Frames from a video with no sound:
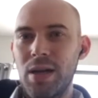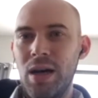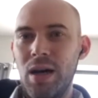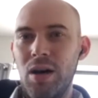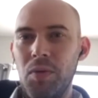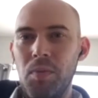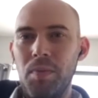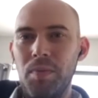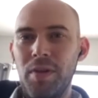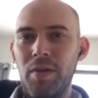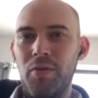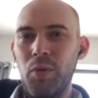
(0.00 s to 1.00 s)

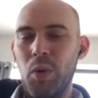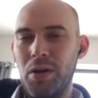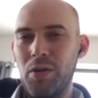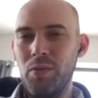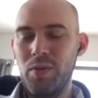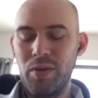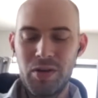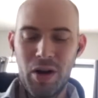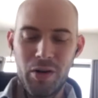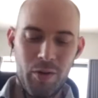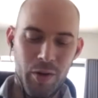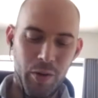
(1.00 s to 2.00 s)
If you want to
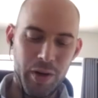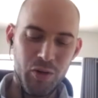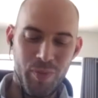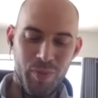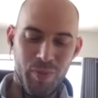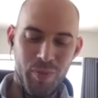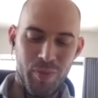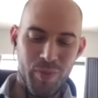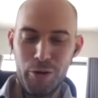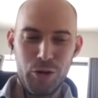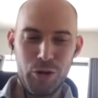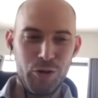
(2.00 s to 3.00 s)
start going to
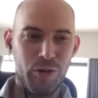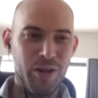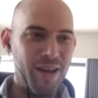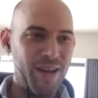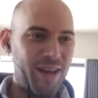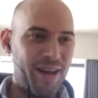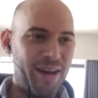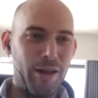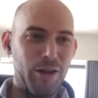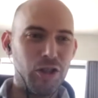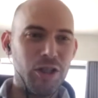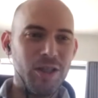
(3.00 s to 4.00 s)
paleontology
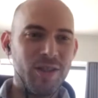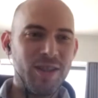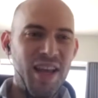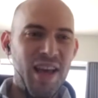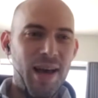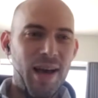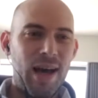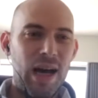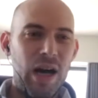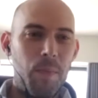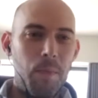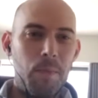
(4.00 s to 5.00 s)
analogies,
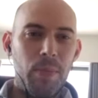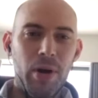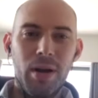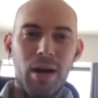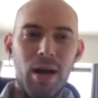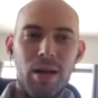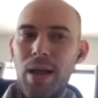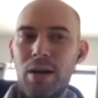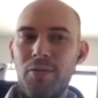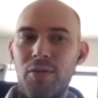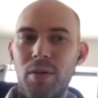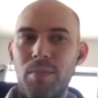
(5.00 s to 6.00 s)
but a lot
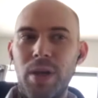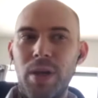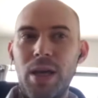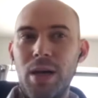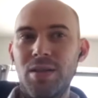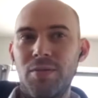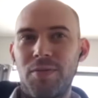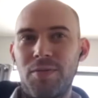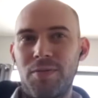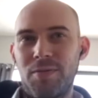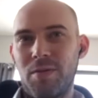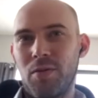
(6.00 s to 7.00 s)
of them, because of
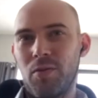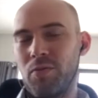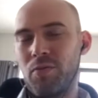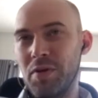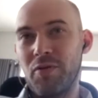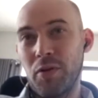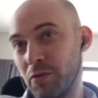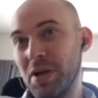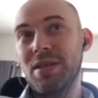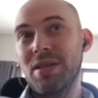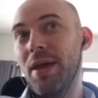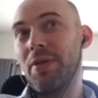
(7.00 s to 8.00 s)
for the
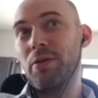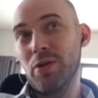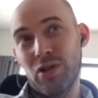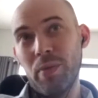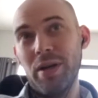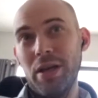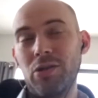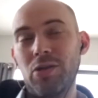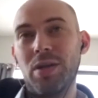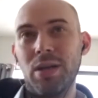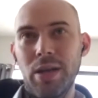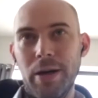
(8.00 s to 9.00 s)
reasons that there's so many
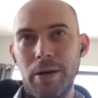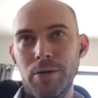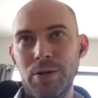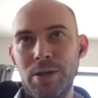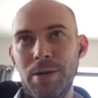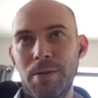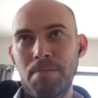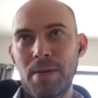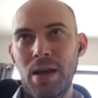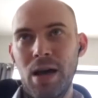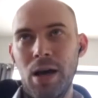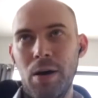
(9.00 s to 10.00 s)
interesting layers,
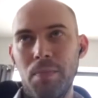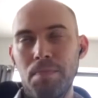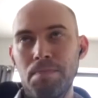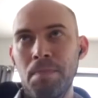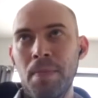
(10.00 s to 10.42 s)
a